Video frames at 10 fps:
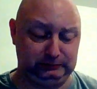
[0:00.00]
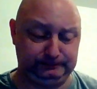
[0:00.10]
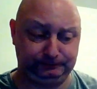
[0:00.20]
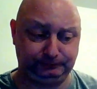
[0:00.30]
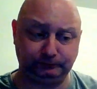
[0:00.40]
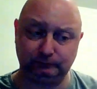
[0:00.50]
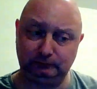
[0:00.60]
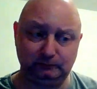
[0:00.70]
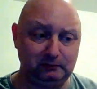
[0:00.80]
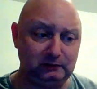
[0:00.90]
Ugh.
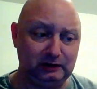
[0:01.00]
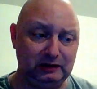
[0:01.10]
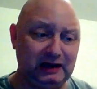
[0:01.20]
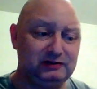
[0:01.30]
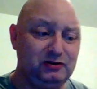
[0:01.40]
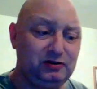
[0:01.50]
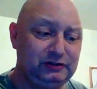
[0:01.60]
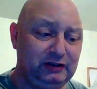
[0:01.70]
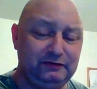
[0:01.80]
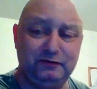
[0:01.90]
That is
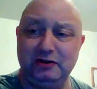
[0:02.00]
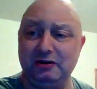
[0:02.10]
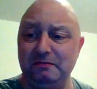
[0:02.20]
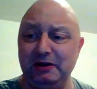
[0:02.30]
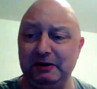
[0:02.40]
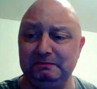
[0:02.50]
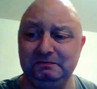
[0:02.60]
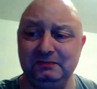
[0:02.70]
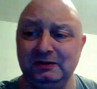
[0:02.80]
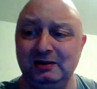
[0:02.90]
nasty. 49p.
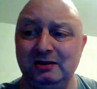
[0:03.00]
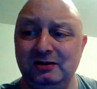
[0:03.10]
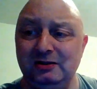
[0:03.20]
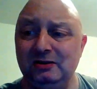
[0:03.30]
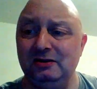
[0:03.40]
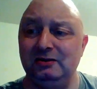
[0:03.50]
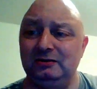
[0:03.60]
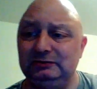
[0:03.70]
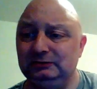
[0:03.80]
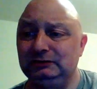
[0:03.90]

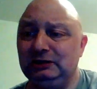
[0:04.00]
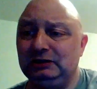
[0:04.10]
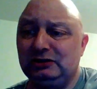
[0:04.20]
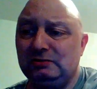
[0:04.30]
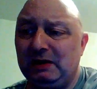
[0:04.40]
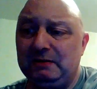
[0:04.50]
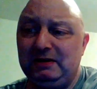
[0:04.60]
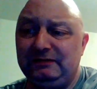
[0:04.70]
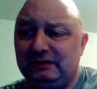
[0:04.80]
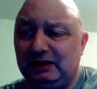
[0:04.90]
They should pay
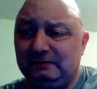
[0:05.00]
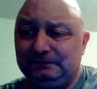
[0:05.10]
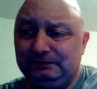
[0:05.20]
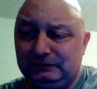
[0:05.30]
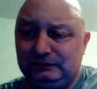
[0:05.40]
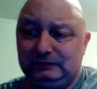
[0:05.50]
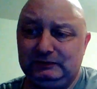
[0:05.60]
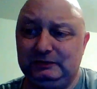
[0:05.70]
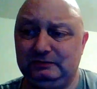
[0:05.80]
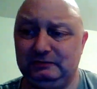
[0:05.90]
me for that
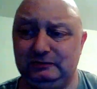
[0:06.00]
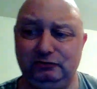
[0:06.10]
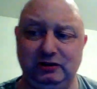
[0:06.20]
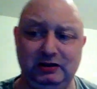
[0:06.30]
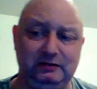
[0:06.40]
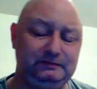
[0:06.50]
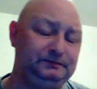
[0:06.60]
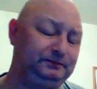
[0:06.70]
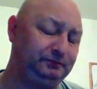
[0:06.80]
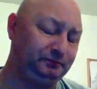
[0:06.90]
to drink it.
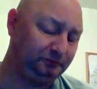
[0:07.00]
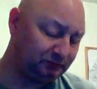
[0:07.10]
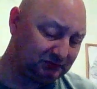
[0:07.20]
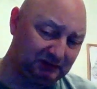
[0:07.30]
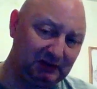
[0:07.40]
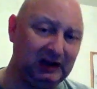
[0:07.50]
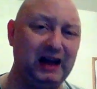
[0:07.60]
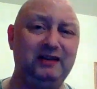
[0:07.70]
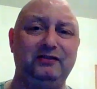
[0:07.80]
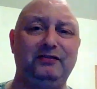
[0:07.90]

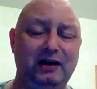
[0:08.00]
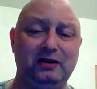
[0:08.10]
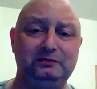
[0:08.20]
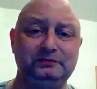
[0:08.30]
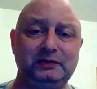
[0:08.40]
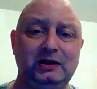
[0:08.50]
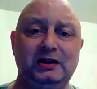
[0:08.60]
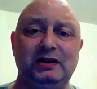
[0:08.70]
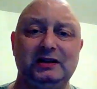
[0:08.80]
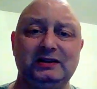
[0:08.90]
That is foul.
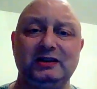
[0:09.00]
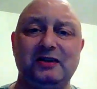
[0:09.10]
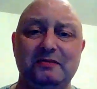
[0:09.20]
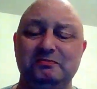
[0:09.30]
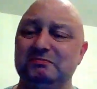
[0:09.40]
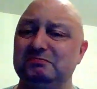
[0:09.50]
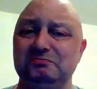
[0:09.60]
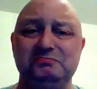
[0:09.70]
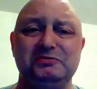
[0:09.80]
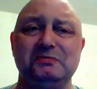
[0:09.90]
It tastes like
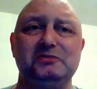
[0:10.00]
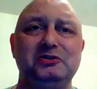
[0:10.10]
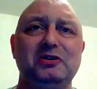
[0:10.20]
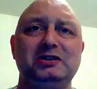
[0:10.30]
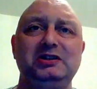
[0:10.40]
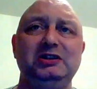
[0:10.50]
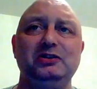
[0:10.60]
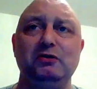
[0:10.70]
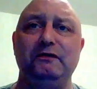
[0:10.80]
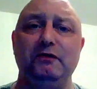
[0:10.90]
some dirty
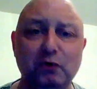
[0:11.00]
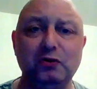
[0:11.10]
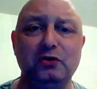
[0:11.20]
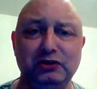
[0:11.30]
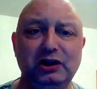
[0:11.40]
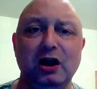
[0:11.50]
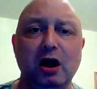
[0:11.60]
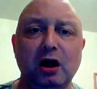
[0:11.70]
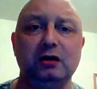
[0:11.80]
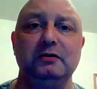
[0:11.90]

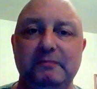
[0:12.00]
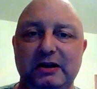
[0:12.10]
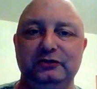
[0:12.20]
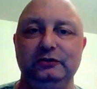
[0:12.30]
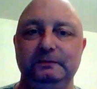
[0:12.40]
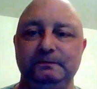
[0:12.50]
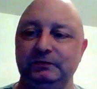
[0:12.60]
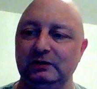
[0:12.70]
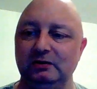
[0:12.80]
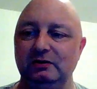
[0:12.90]
Cavonia medicine.
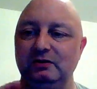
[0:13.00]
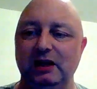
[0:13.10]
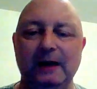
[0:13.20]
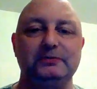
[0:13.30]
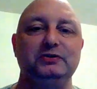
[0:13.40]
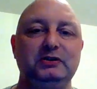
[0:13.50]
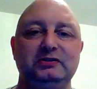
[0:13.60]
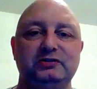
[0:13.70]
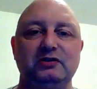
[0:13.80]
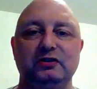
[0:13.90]
Absolutely
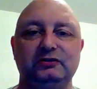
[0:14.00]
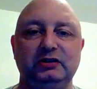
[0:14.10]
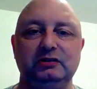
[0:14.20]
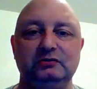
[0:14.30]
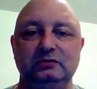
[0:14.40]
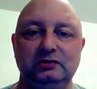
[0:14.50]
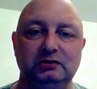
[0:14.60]
disgusting.